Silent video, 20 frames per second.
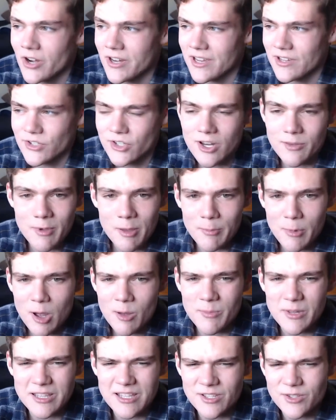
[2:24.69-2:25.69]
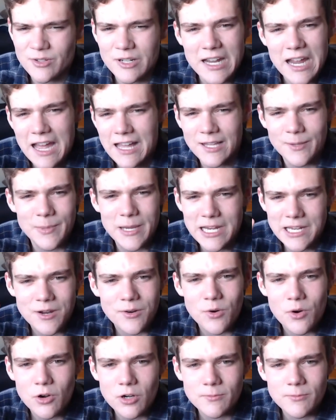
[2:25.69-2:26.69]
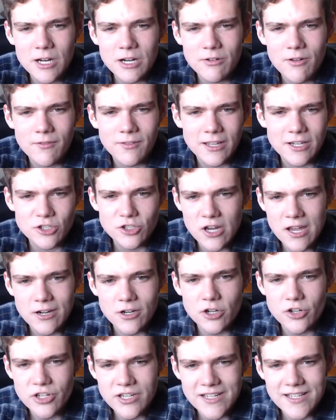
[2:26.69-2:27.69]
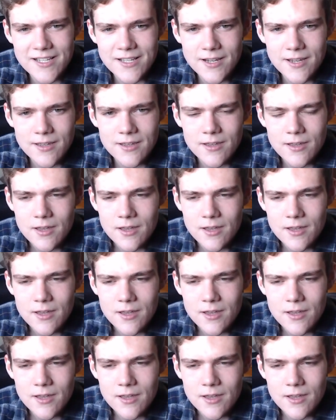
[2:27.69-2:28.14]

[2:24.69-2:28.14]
Yesterday, my mom made this great jalapeno cornbread with like cheddar cheese in it,